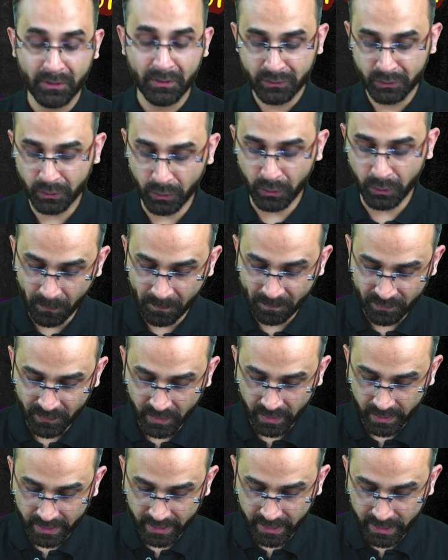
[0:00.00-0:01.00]
So,
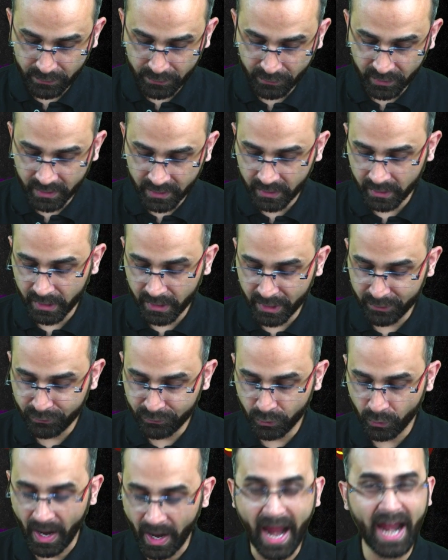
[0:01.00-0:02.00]
even
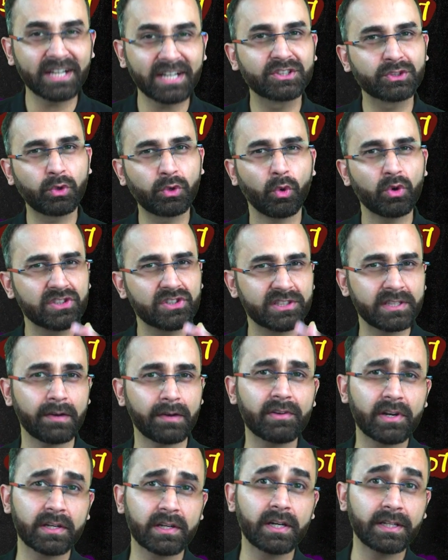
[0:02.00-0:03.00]
if you had scored
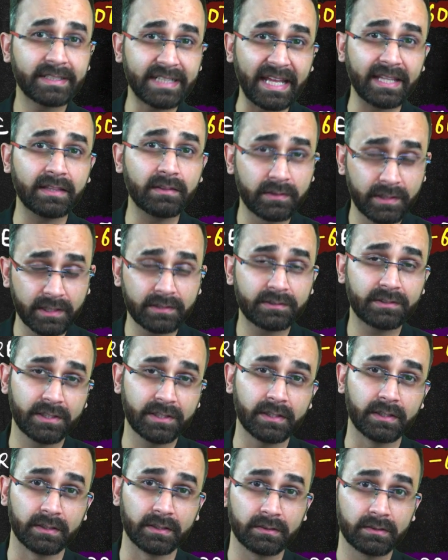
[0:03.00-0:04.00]
710 this
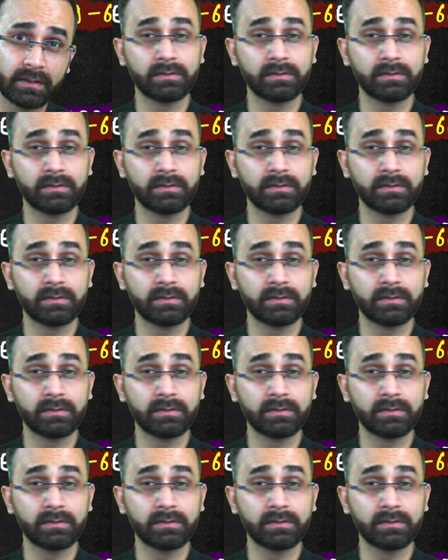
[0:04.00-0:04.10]
year,